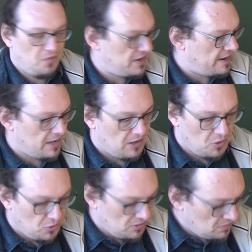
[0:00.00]
that I
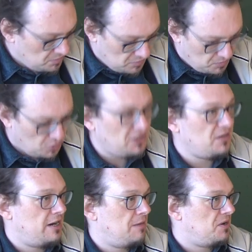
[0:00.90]
couldn't put
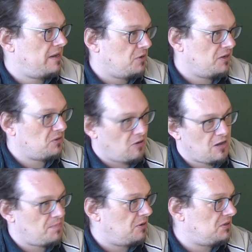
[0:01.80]
in there, but I'm going to talk
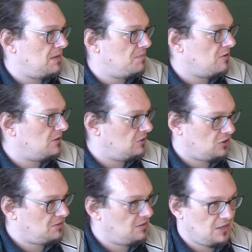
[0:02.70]
about them because I
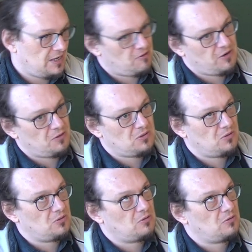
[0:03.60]
just didn't get around
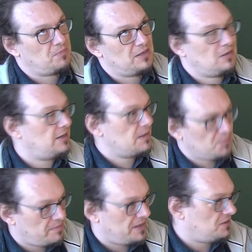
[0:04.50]
to basically
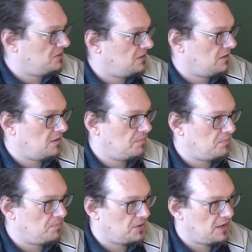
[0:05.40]
implement it
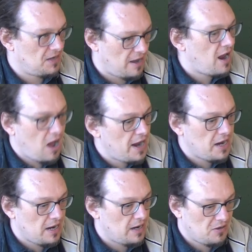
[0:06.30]
but I,
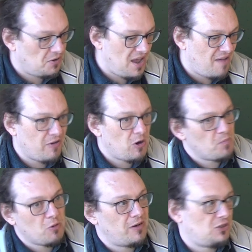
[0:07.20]
I don't have
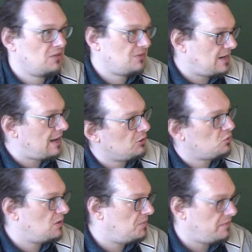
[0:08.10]
open questions on how
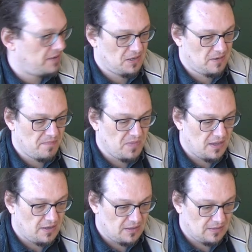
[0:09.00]
to implement.
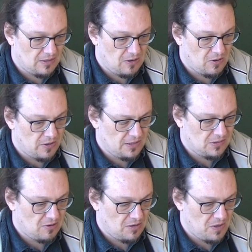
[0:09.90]
So it's
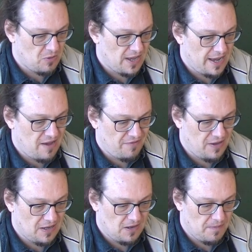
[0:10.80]
going to be okay, I
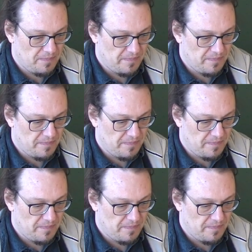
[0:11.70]
think.